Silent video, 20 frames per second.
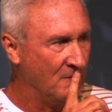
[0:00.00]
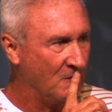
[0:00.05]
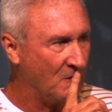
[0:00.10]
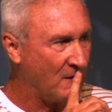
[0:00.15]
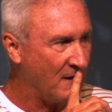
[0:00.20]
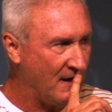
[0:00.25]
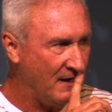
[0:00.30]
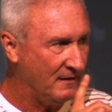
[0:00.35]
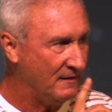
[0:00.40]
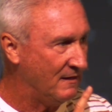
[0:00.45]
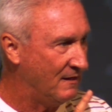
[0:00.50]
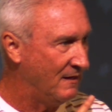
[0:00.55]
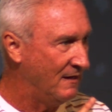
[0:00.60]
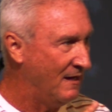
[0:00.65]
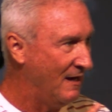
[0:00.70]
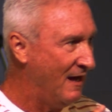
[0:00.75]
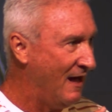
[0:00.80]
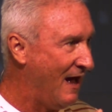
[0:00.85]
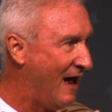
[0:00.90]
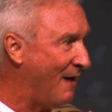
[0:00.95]
Right?
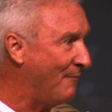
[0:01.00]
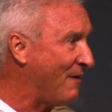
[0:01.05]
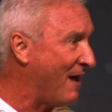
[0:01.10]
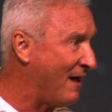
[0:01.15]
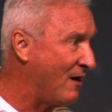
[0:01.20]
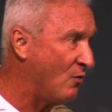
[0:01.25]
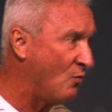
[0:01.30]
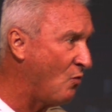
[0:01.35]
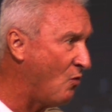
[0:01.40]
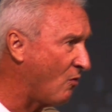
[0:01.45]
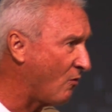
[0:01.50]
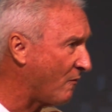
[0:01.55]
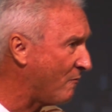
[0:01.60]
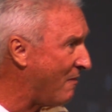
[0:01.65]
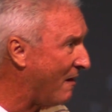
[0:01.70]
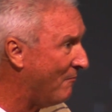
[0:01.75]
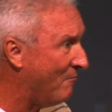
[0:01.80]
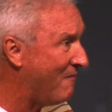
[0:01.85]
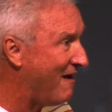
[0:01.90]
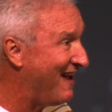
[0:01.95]
I'm not at war with
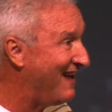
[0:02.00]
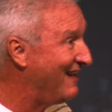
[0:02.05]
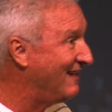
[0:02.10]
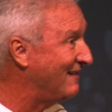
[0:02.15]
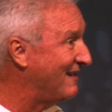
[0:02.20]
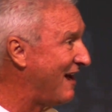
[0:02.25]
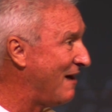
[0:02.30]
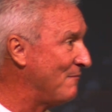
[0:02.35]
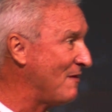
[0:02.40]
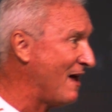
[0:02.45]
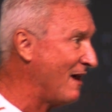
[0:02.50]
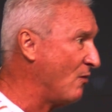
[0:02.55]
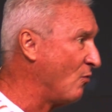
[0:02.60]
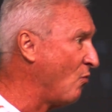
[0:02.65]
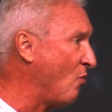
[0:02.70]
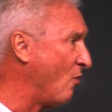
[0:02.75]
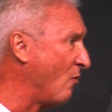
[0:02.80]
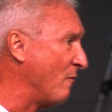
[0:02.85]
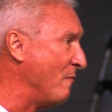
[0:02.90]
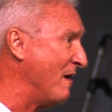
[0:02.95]
my mate. I'm not at
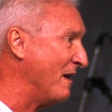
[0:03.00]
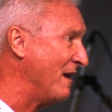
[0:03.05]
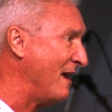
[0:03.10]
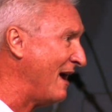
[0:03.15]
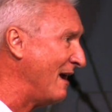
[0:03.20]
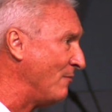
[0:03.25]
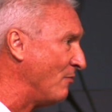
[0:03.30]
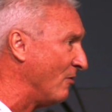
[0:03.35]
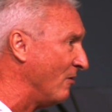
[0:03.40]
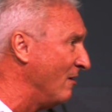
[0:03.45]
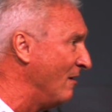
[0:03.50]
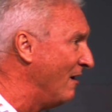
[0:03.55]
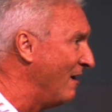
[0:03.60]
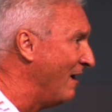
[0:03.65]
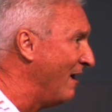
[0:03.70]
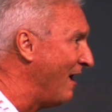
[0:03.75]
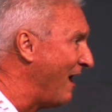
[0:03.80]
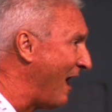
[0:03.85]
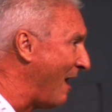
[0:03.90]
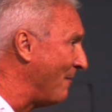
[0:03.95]
war with my neighbor.
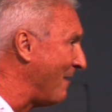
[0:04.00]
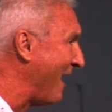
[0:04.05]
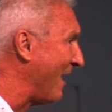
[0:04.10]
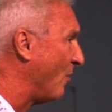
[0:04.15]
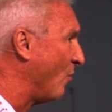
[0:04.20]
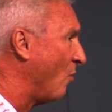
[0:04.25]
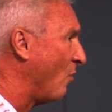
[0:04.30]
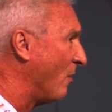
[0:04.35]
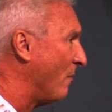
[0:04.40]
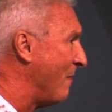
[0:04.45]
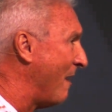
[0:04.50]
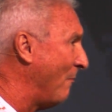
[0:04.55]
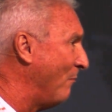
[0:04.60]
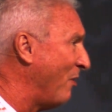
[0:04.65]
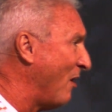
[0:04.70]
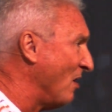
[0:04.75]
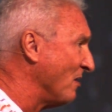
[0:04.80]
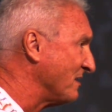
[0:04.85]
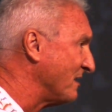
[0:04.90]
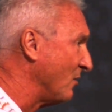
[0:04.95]
I'm not at war with my
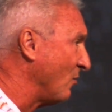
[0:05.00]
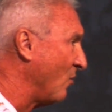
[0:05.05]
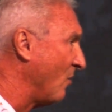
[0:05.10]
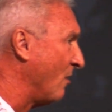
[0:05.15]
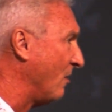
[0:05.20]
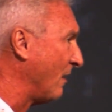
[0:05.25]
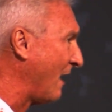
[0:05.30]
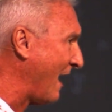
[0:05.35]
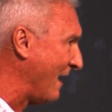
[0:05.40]
boss at work.